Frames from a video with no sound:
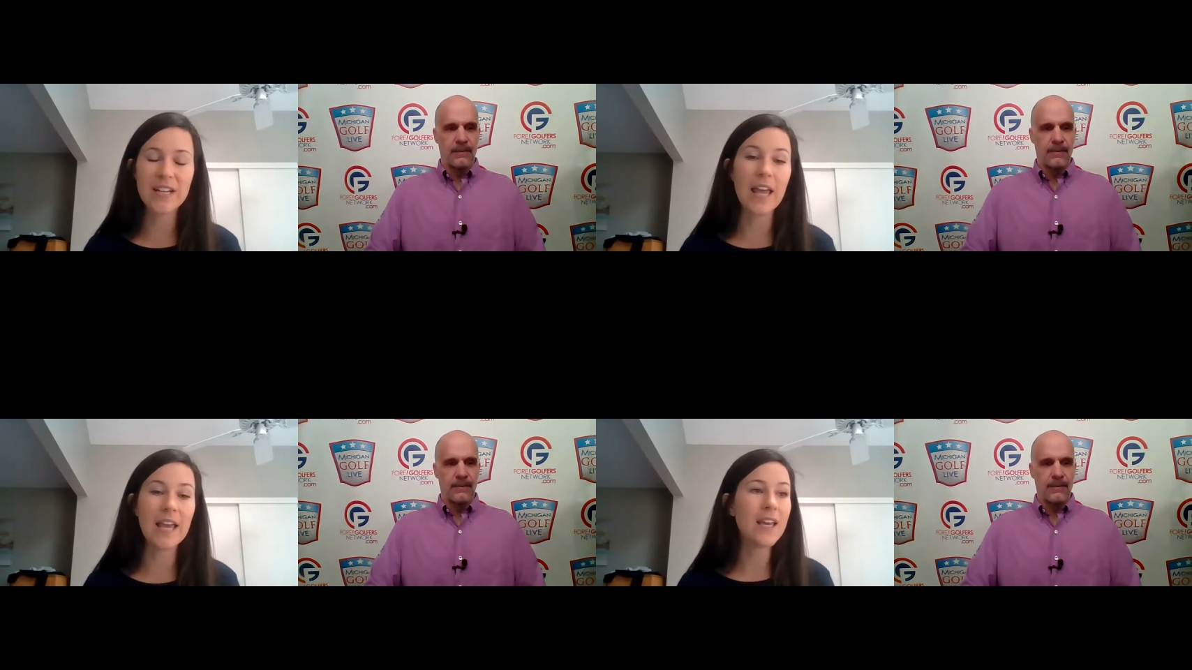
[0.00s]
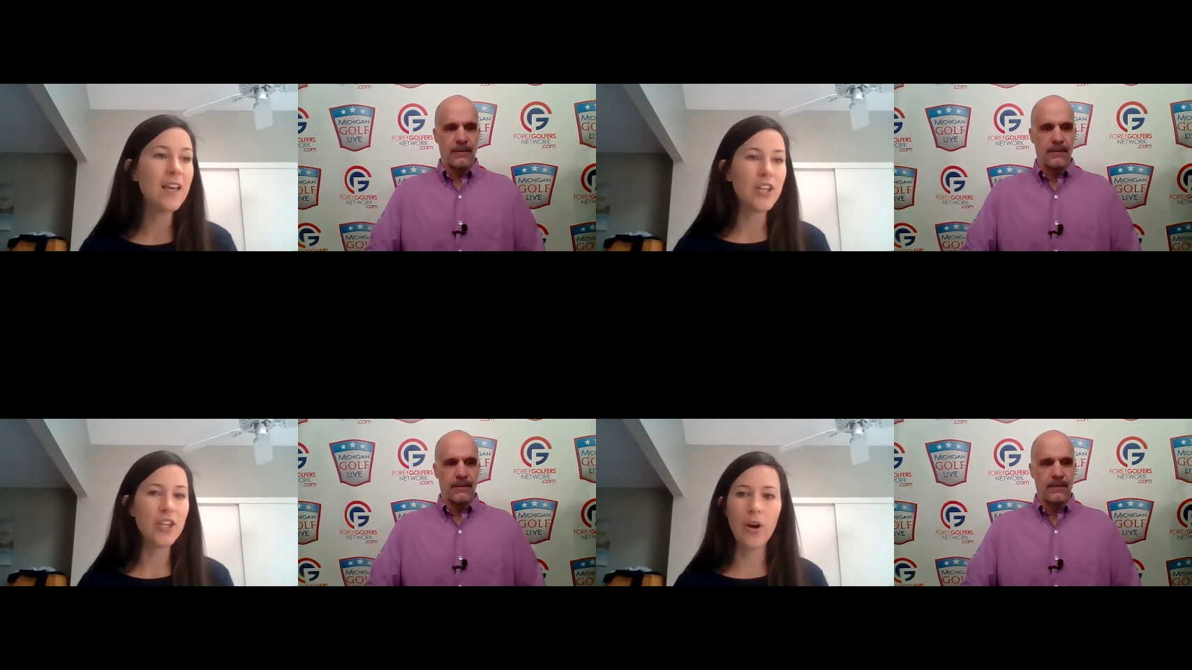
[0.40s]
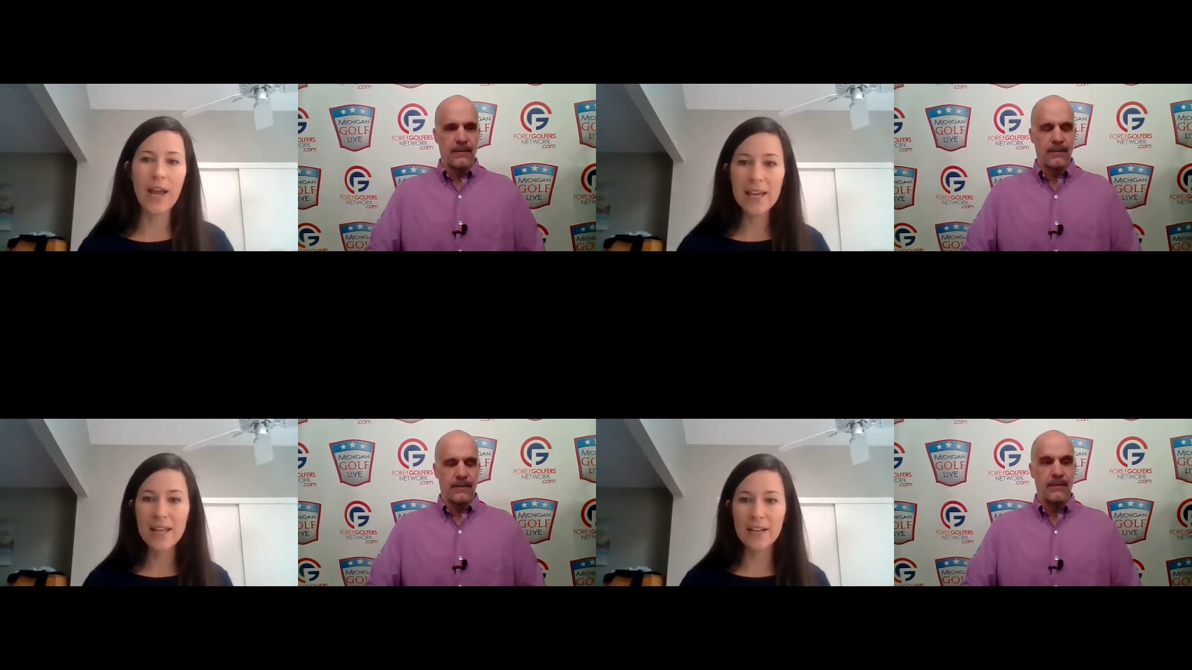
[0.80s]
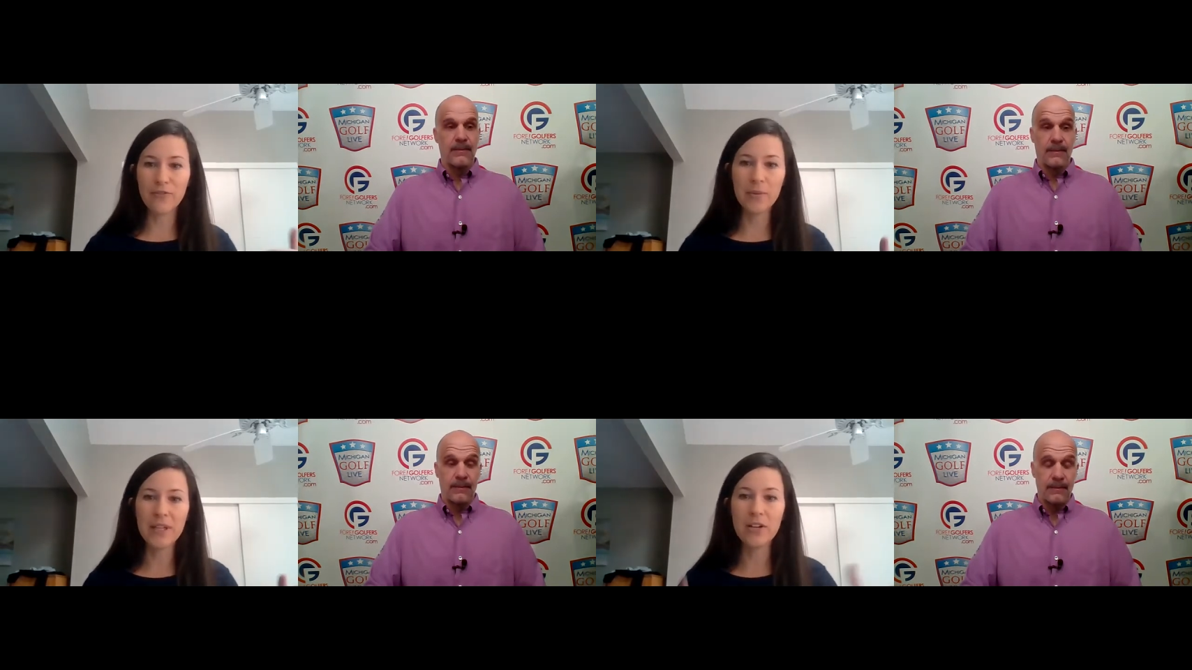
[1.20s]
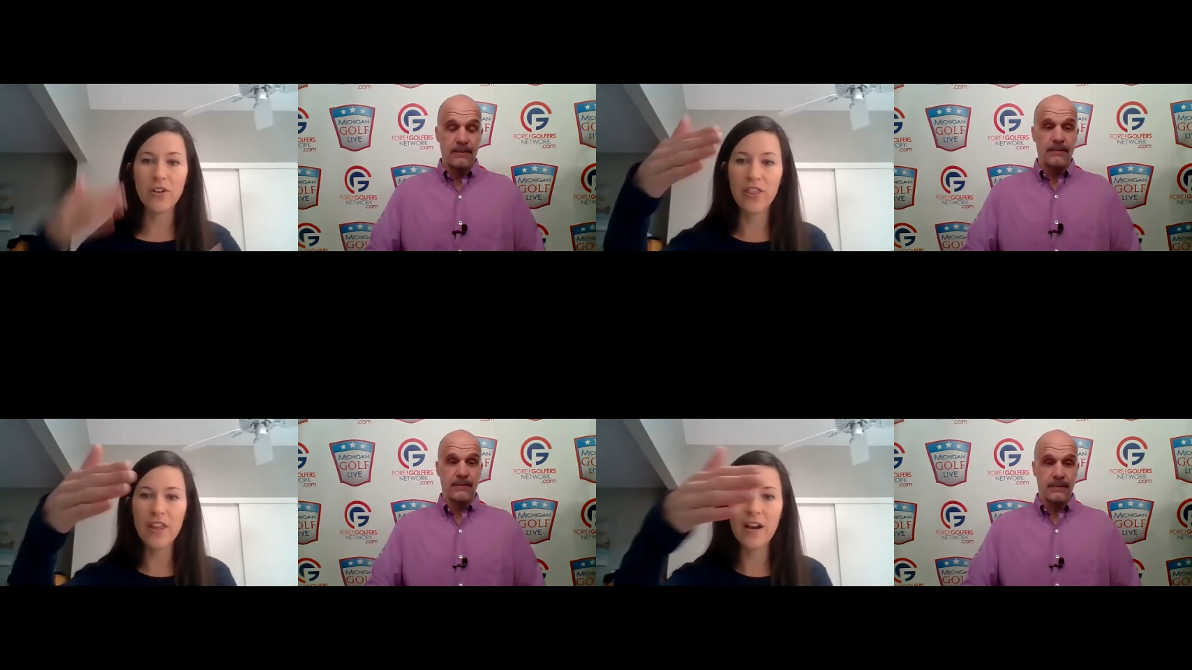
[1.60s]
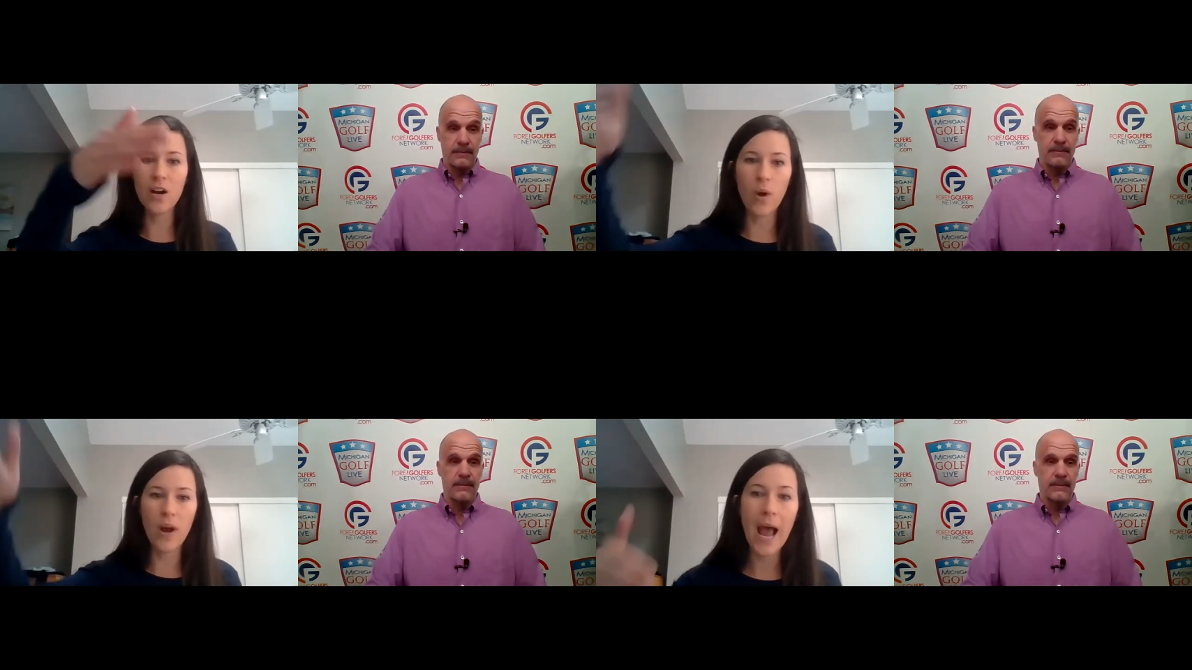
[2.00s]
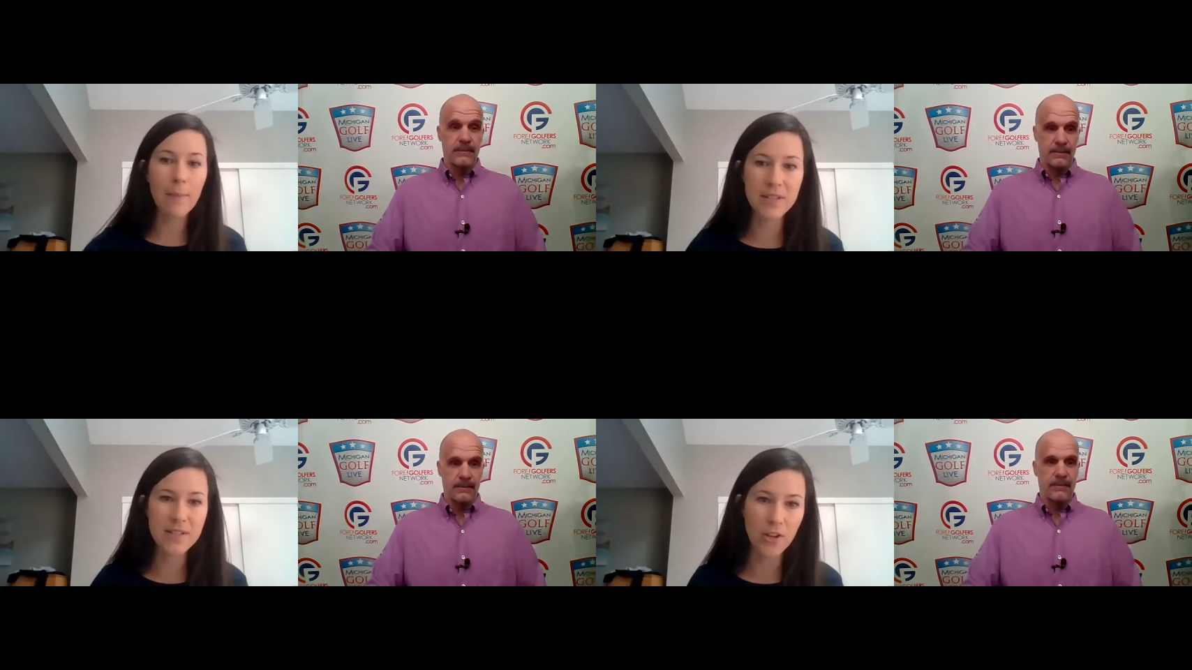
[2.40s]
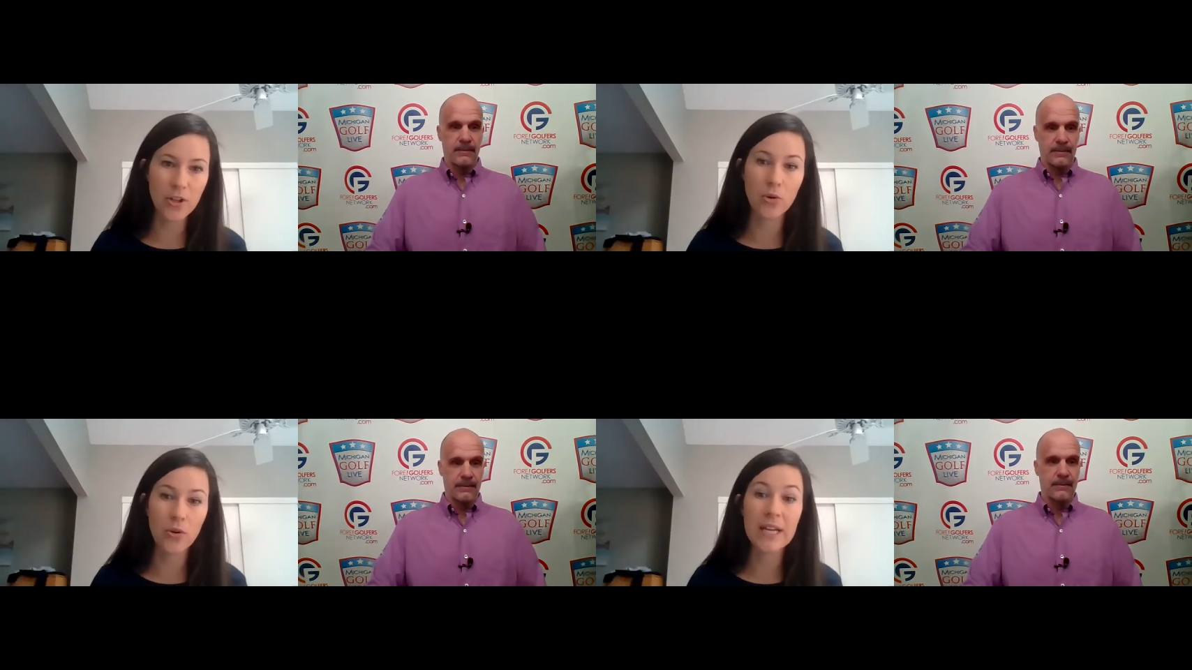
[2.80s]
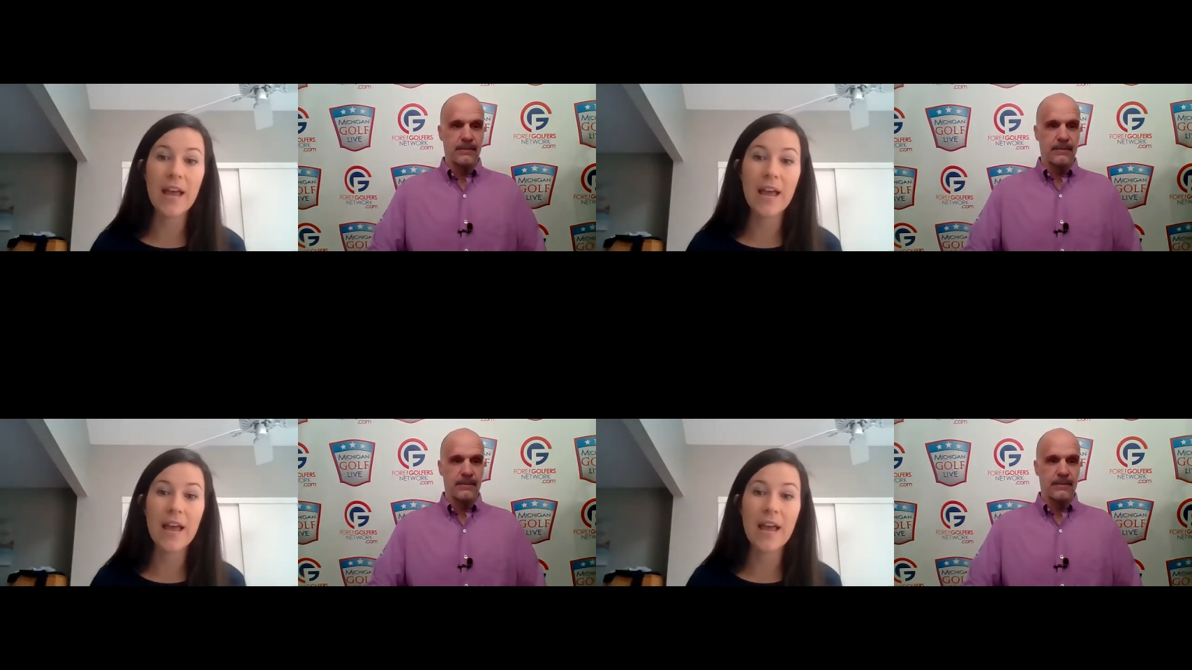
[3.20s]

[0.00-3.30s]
Speaker 1: Like, you know, I hit it from here to there, what happens on the green,